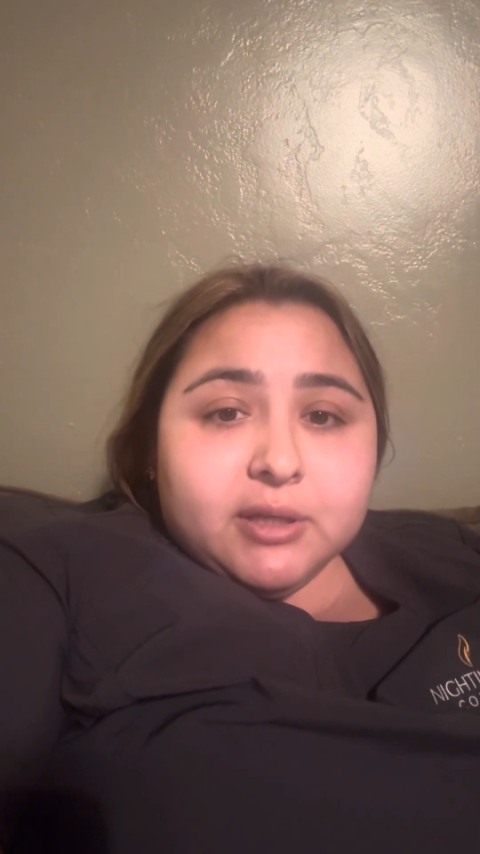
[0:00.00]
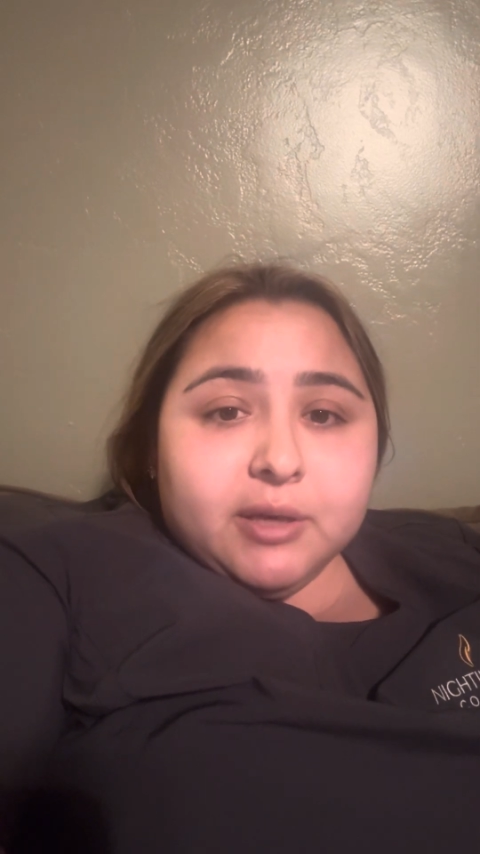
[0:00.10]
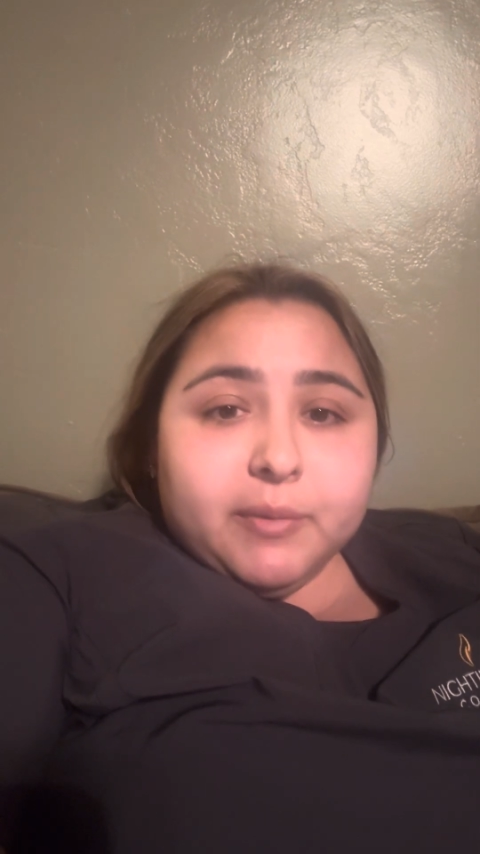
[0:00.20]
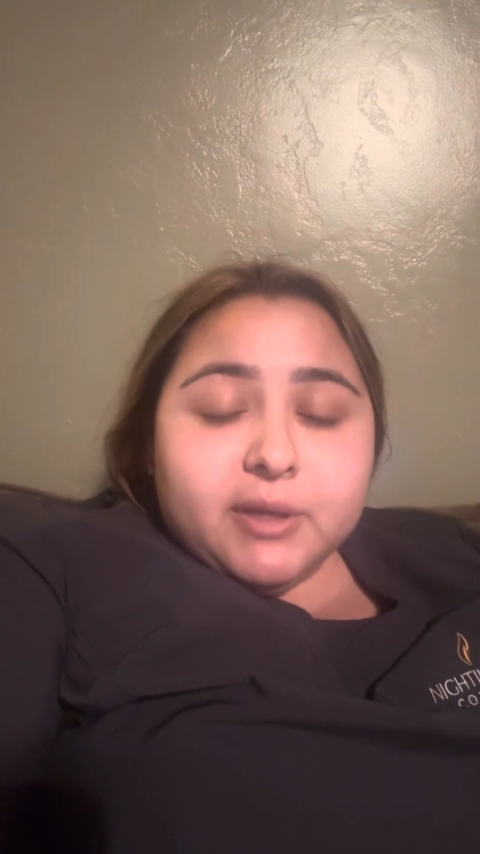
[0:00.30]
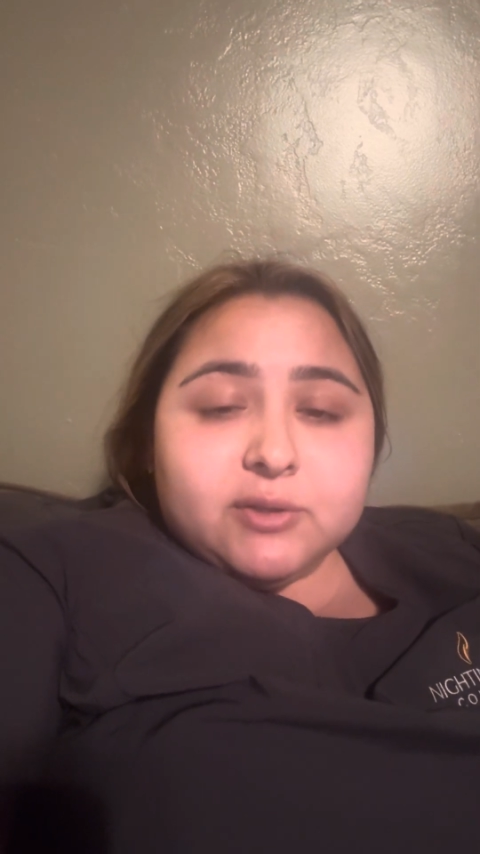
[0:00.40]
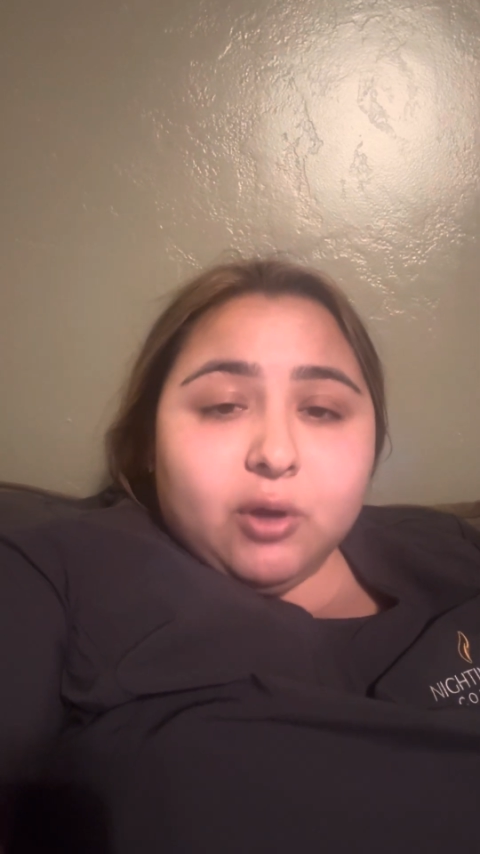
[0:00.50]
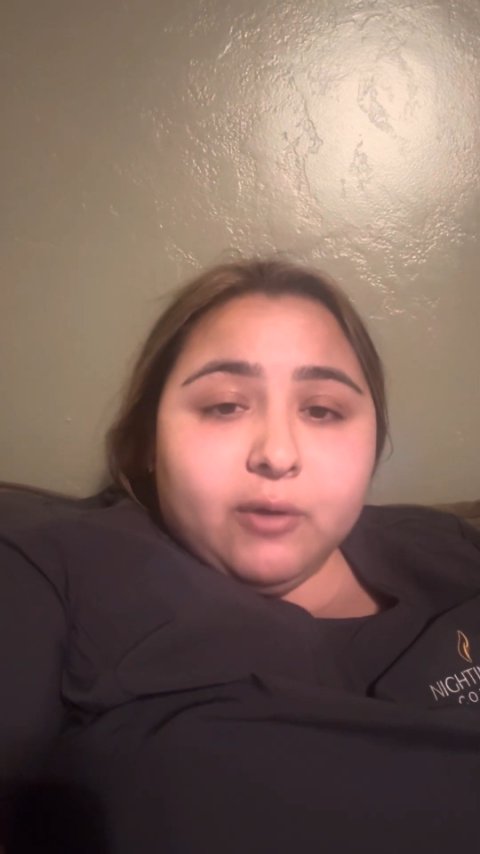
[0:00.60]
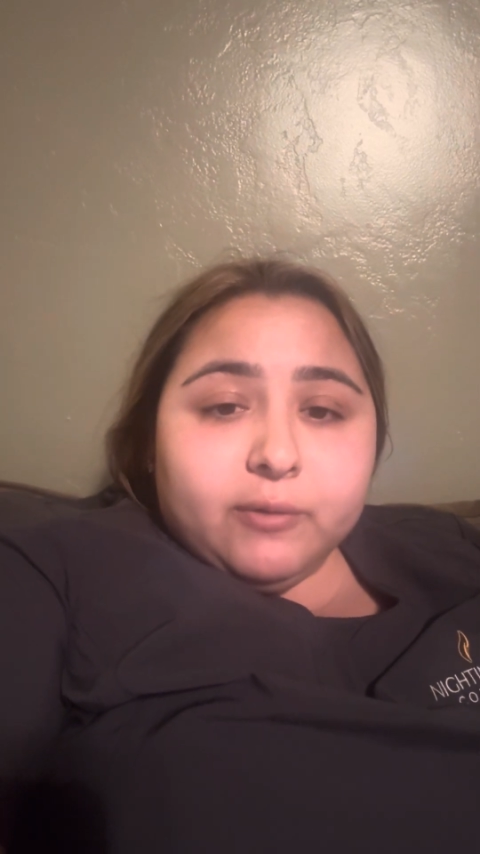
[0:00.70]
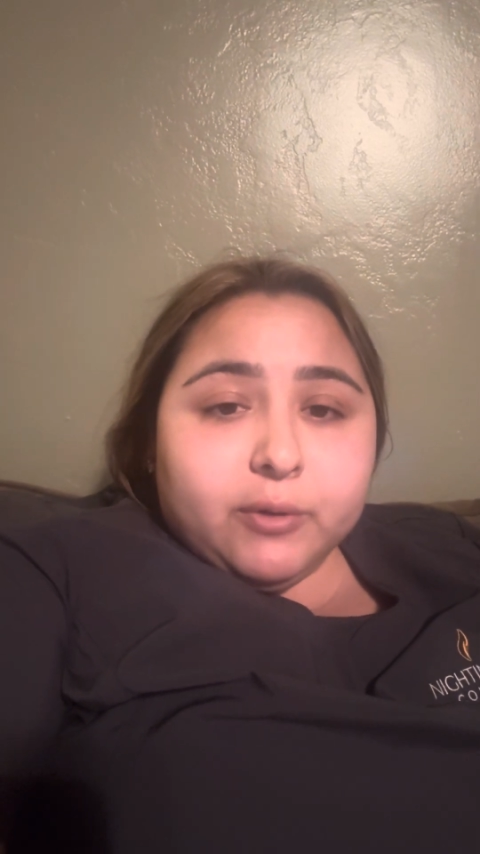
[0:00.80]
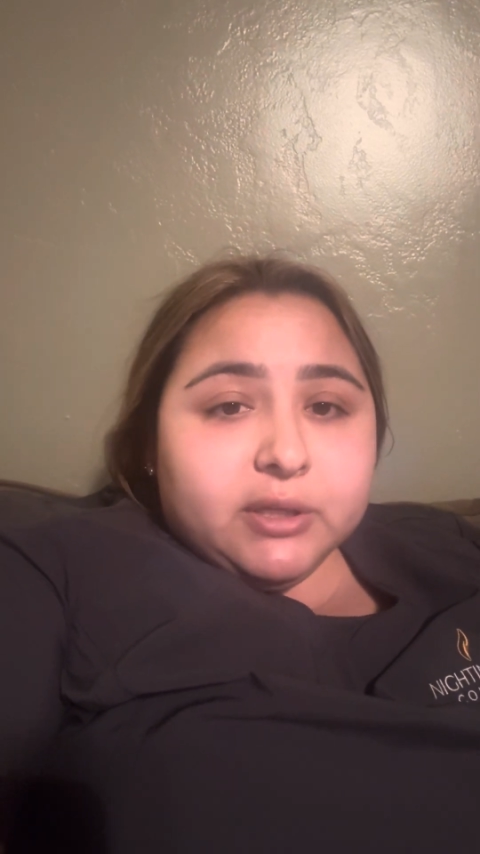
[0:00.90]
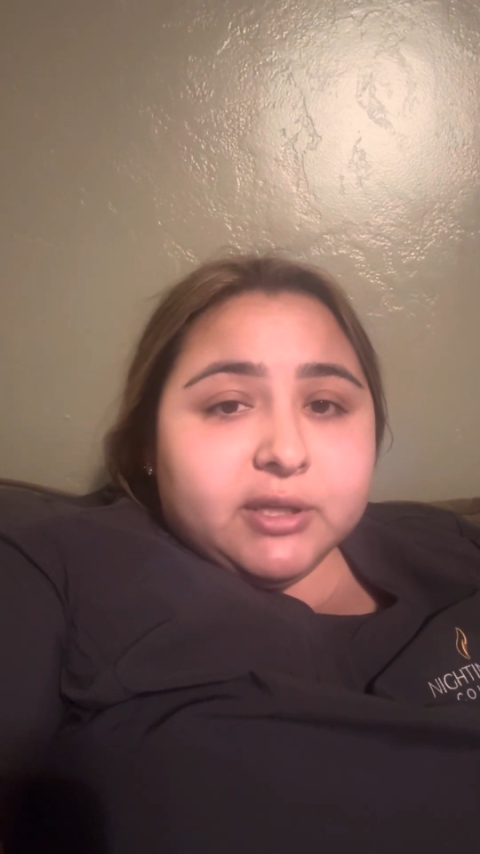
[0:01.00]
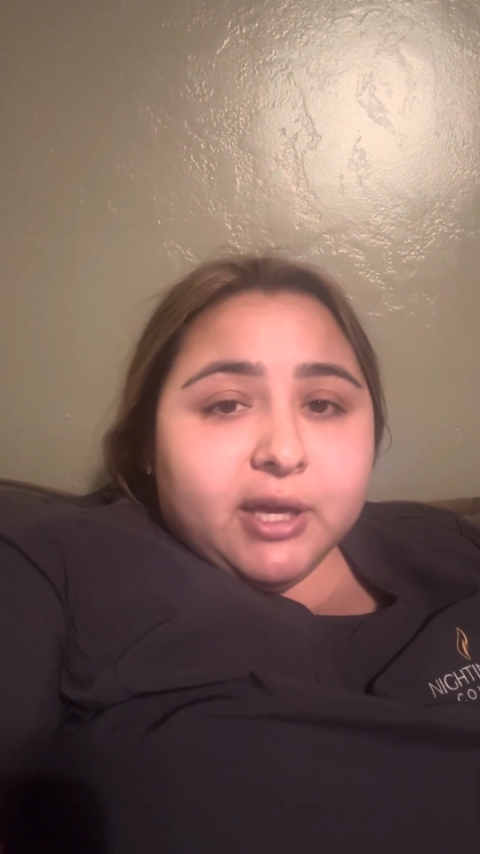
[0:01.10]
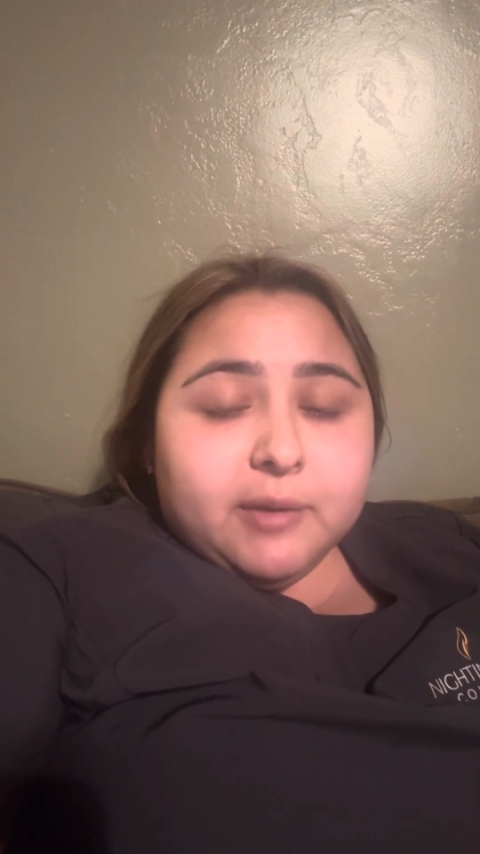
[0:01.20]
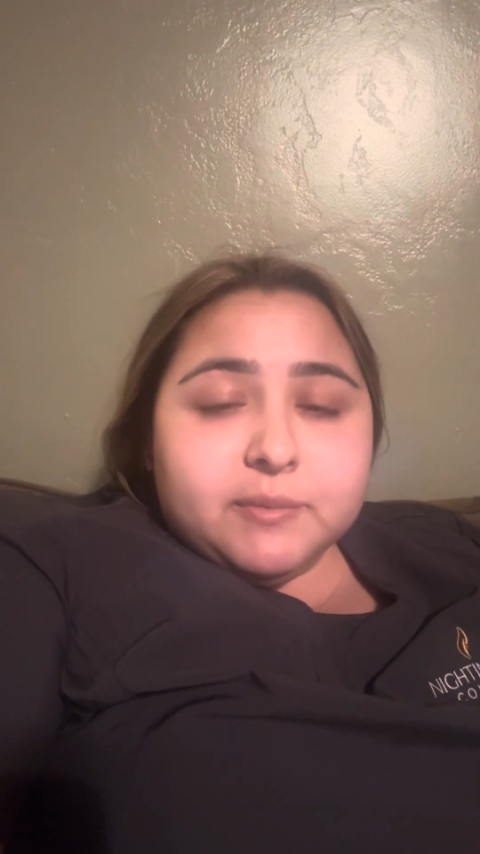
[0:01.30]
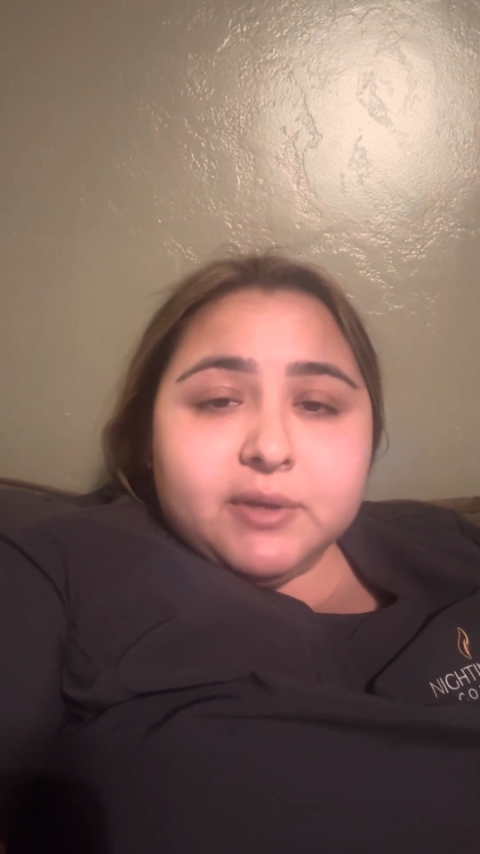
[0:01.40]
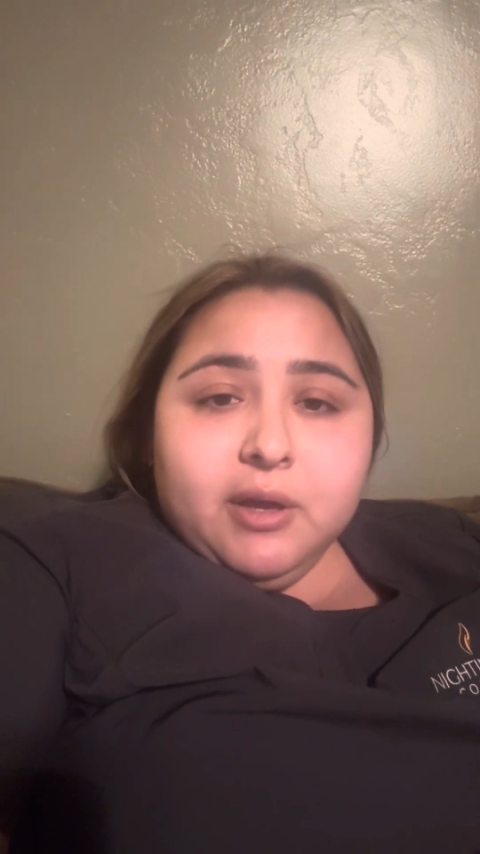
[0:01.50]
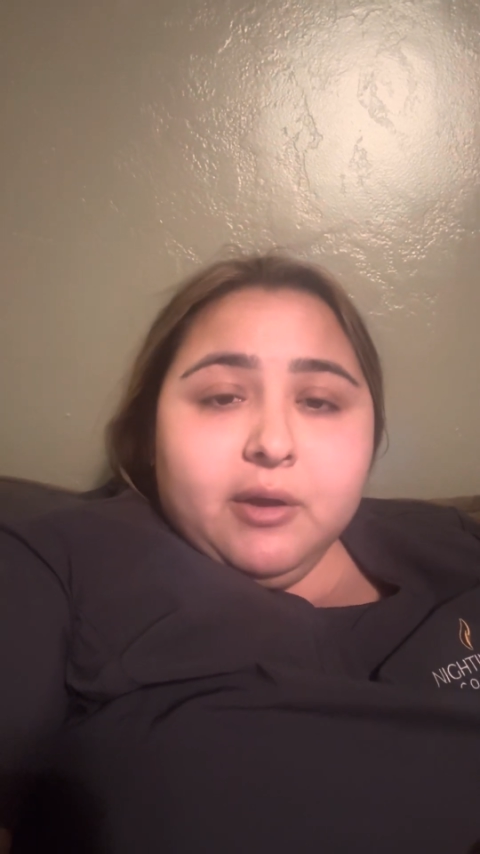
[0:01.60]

EMS offloading times